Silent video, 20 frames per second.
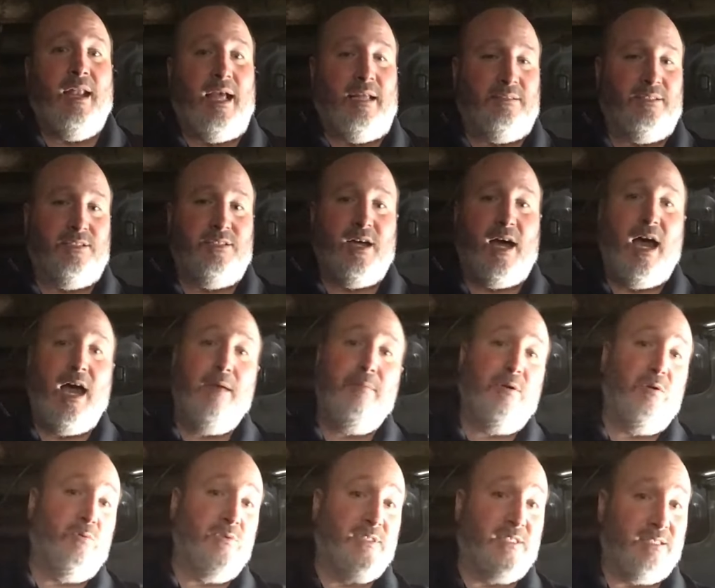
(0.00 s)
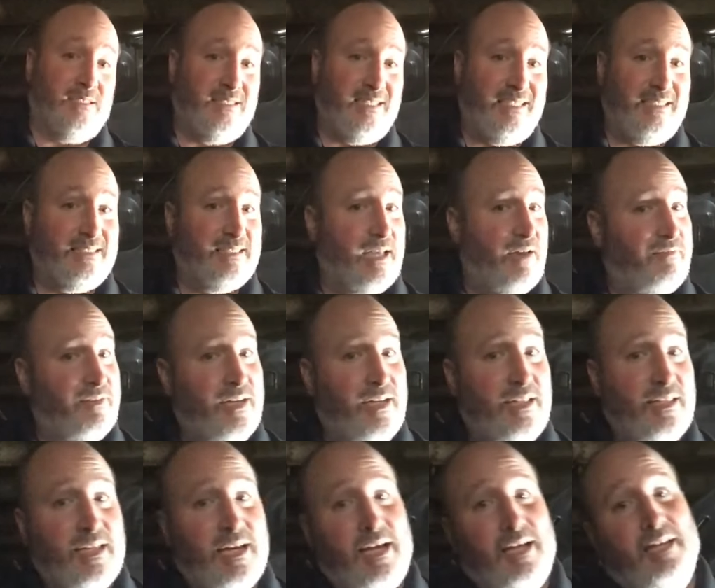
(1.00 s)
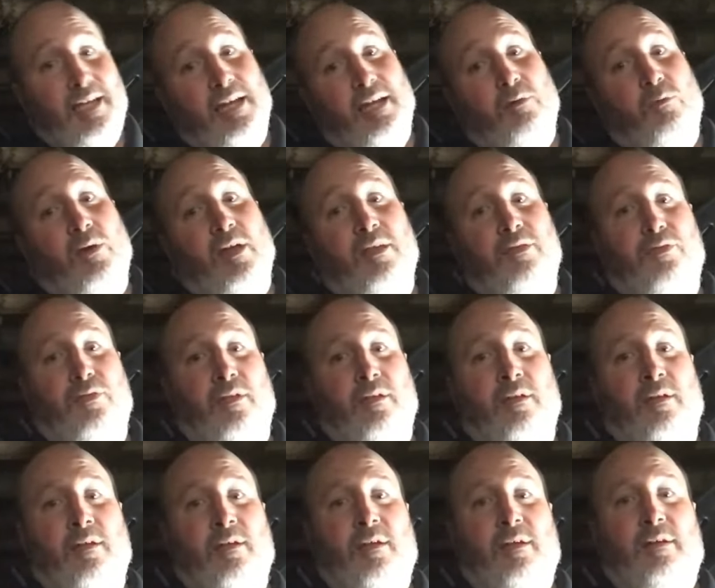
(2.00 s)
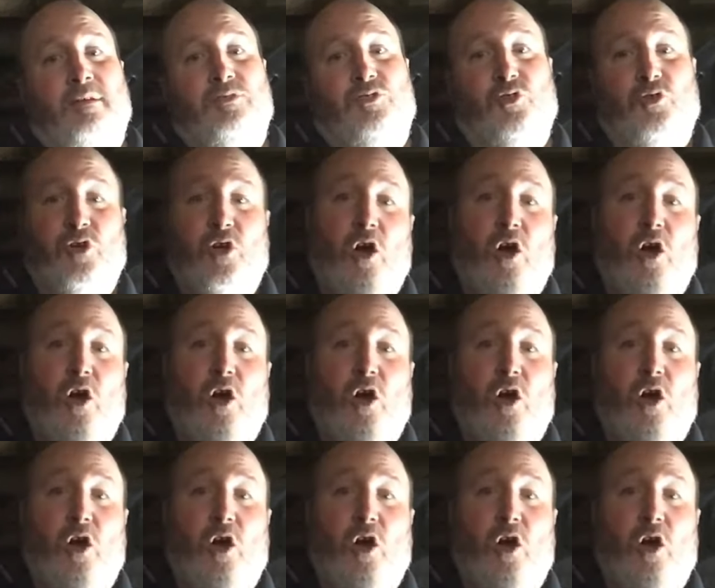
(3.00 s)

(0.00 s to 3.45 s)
at the time it was a C70 that I did it with. So the